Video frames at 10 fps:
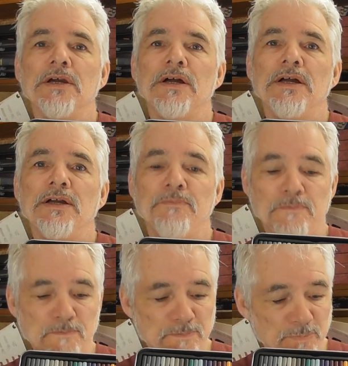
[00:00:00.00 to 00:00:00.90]

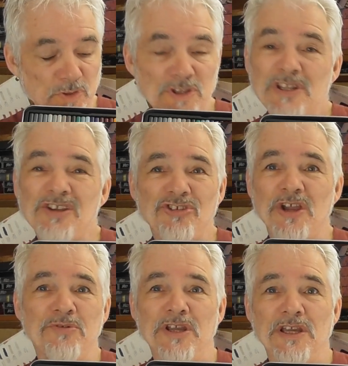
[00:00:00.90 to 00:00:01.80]
And there's
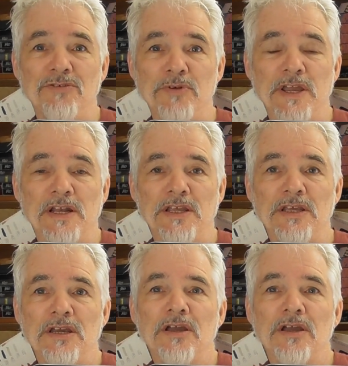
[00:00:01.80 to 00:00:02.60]
no need, really.